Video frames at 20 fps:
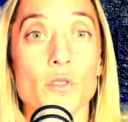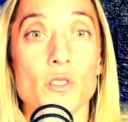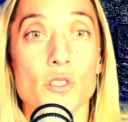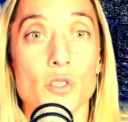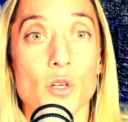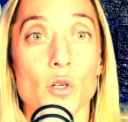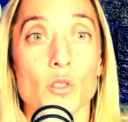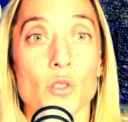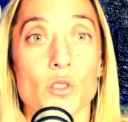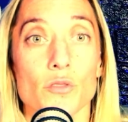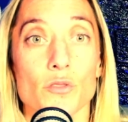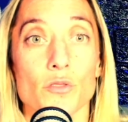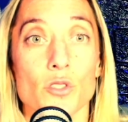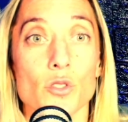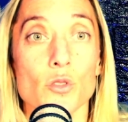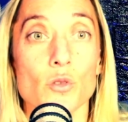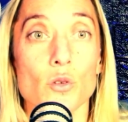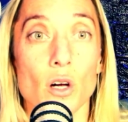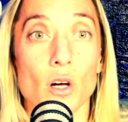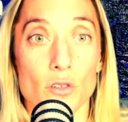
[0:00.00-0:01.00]
a total of
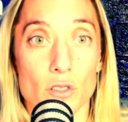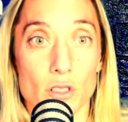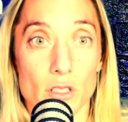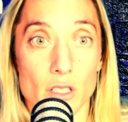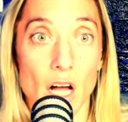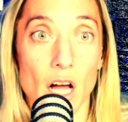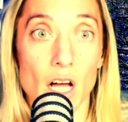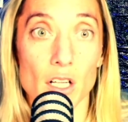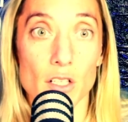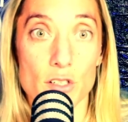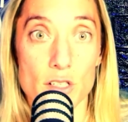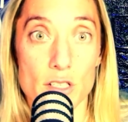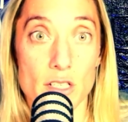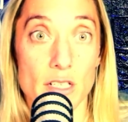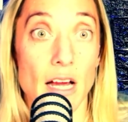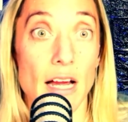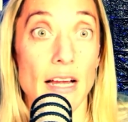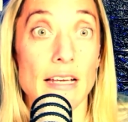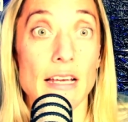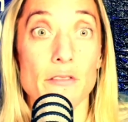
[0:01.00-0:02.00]
$200,
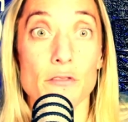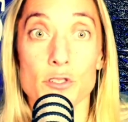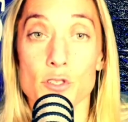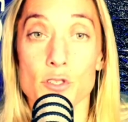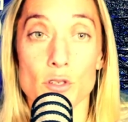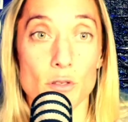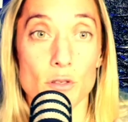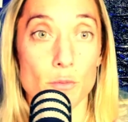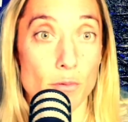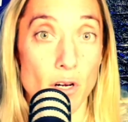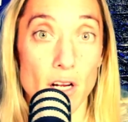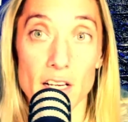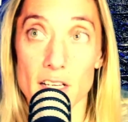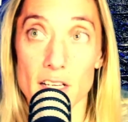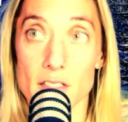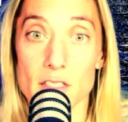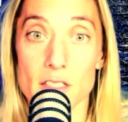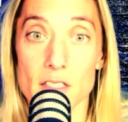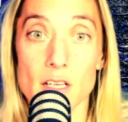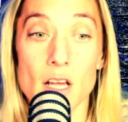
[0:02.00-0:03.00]
and I never saw the
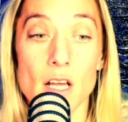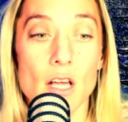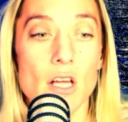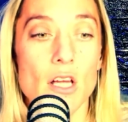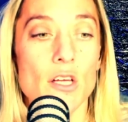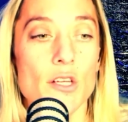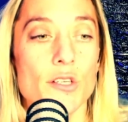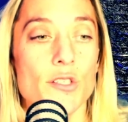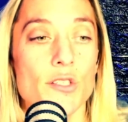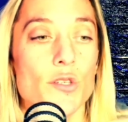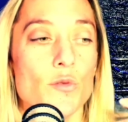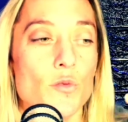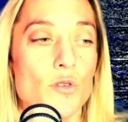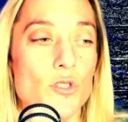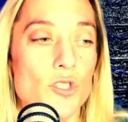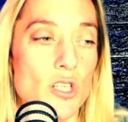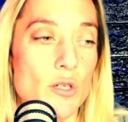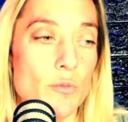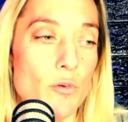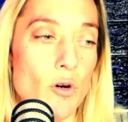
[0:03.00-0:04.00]
price. So when
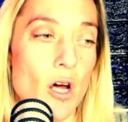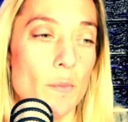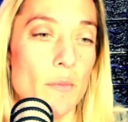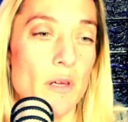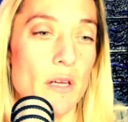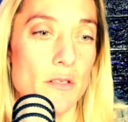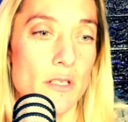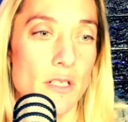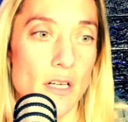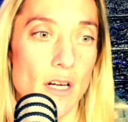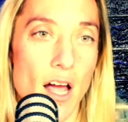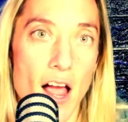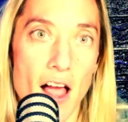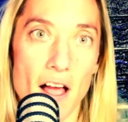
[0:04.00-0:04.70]
she brought me, I was like, ah,